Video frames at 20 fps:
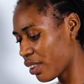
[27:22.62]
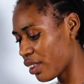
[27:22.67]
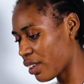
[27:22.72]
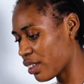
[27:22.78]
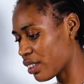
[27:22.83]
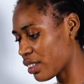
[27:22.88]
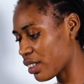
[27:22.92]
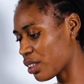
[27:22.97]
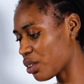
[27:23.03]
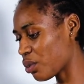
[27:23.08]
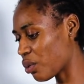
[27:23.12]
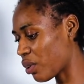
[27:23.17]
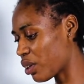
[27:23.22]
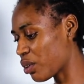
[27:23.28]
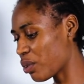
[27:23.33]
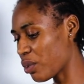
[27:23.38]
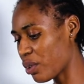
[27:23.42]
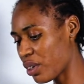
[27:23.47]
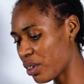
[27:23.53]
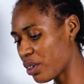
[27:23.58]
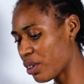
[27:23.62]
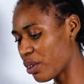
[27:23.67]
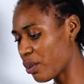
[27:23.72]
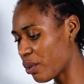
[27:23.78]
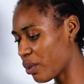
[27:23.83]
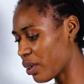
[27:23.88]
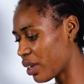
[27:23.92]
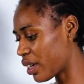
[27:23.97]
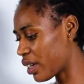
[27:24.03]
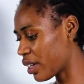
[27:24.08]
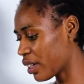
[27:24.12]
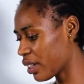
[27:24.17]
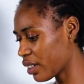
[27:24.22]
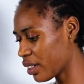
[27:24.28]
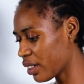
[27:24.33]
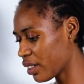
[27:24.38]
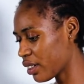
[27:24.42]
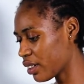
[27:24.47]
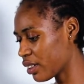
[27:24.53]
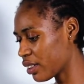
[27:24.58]
This is what we're doing.
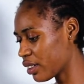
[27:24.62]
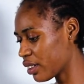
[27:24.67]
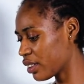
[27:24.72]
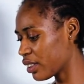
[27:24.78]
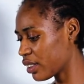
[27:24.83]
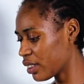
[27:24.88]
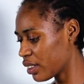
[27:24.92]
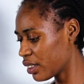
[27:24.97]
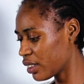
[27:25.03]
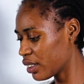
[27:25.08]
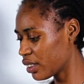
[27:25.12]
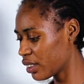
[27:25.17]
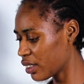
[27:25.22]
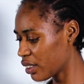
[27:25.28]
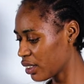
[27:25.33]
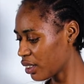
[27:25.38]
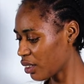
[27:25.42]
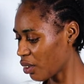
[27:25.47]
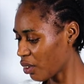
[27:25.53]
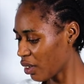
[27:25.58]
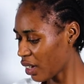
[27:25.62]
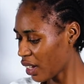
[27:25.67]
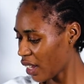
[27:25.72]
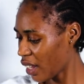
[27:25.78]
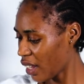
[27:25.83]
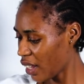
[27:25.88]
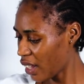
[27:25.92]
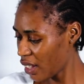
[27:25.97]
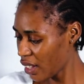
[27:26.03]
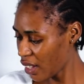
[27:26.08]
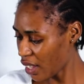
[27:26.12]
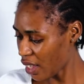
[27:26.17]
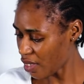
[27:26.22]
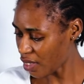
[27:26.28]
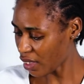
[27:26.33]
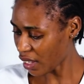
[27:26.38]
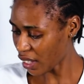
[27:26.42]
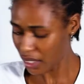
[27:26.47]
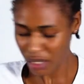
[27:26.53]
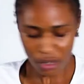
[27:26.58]
Okay,
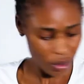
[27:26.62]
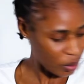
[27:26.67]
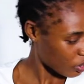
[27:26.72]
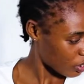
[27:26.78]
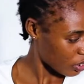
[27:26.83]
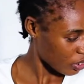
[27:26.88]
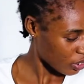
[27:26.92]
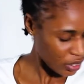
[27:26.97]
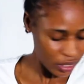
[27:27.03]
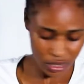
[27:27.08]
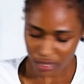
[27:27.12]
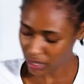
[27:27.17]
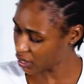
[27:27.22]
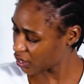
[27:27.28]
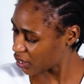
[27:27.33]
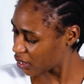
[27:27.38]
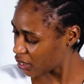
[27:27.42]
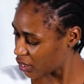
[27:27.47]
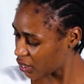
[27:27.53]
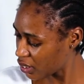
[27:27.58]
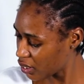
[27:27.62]
and then we just